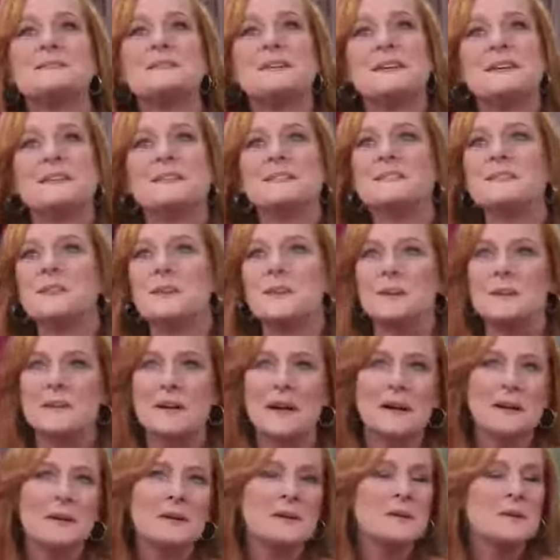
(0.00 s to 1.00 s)
me
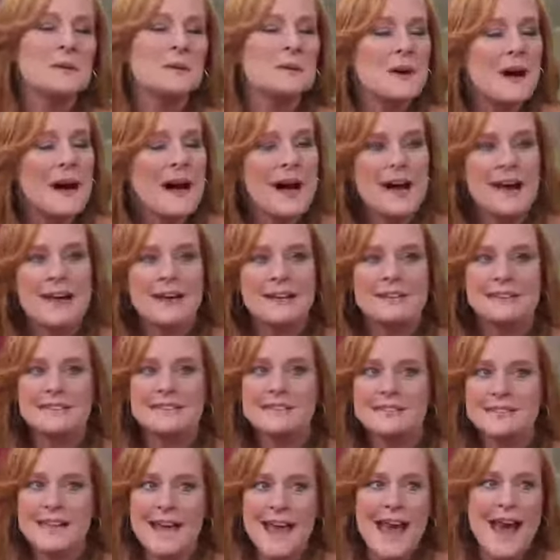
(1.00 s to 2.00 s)
cry and
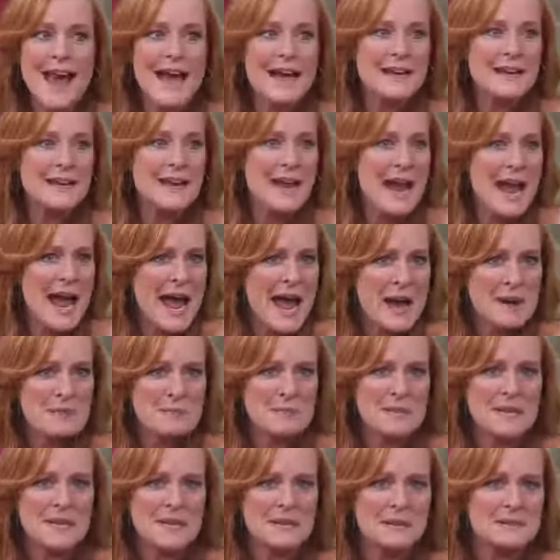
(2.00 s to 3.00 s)
sad and
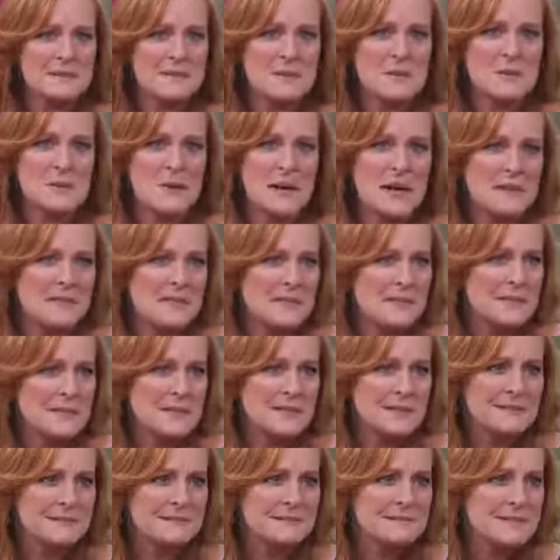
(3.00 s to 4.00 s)
happy and
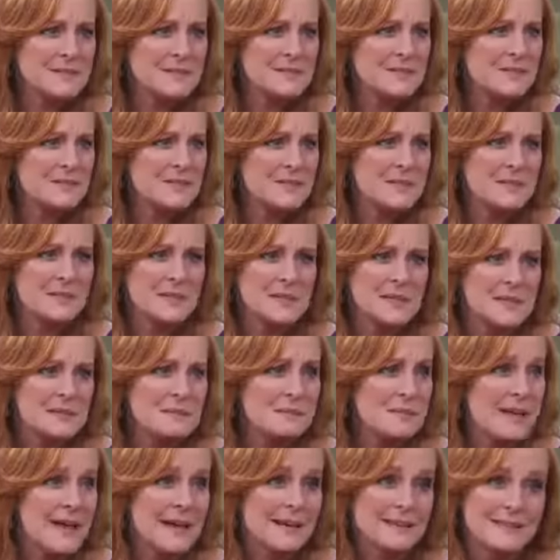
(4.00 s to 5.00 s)
grateful and just feel really
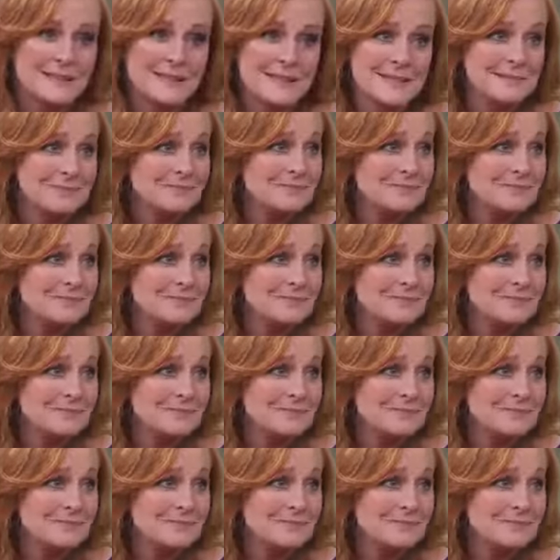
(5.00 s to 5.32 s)
blessed.